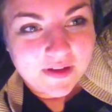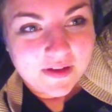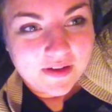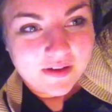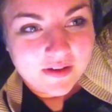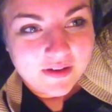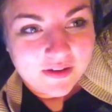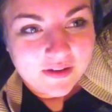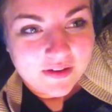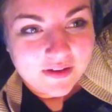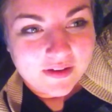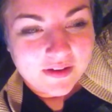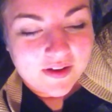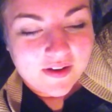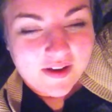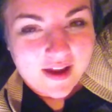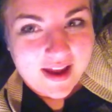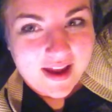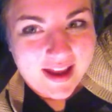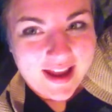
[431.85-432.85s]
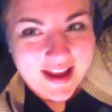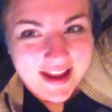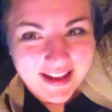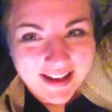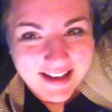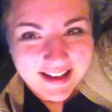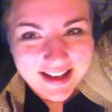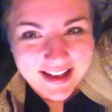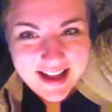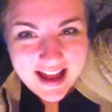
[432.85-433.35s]
Look, there's a okay. picture
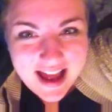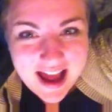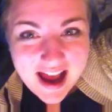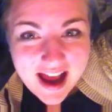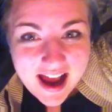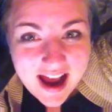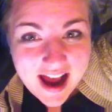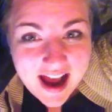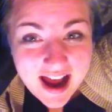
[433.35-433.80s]
of Jesus as